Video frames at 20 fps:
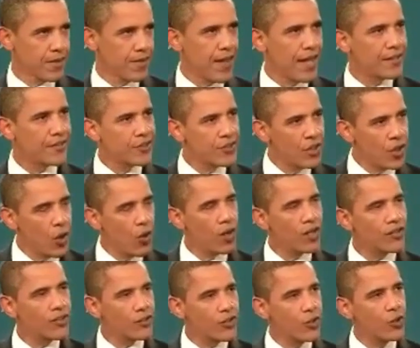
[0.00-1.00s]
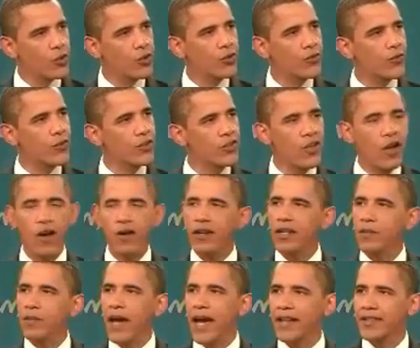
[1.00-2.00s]
That's no excuse for
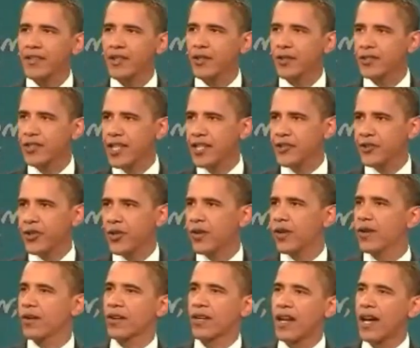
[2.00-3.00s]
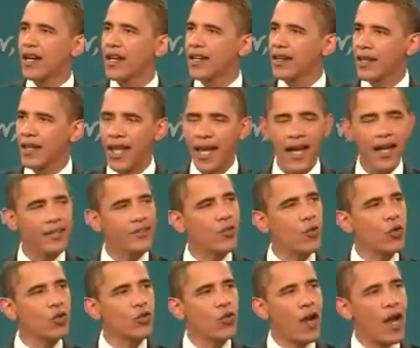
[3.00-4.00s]
talking back to your teacher or cutting class
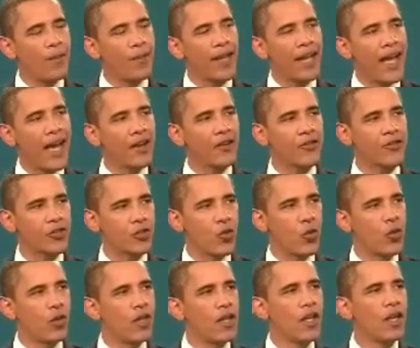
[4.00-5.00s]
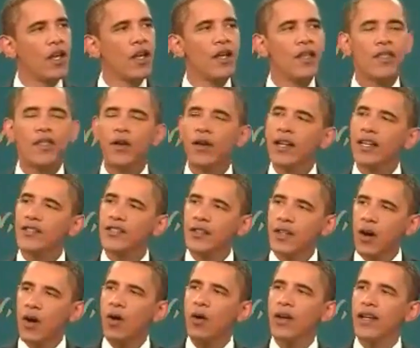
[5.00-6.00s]
or dropping out of school. There is
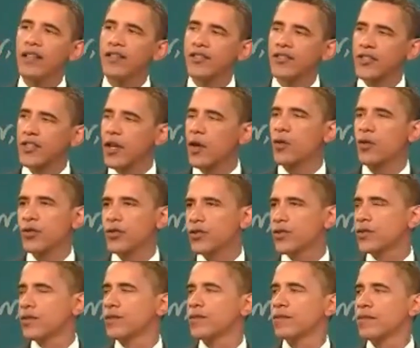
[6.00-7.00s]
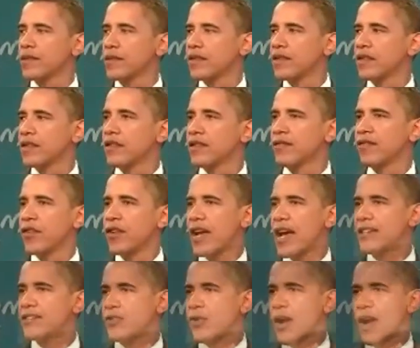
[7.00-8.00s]
no excuse for
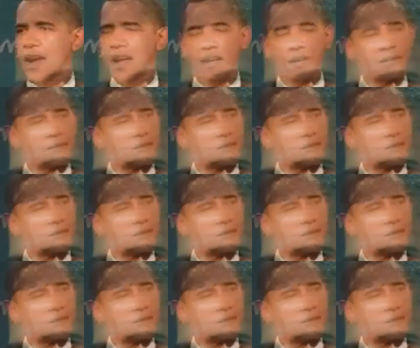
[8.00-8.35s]
not trying.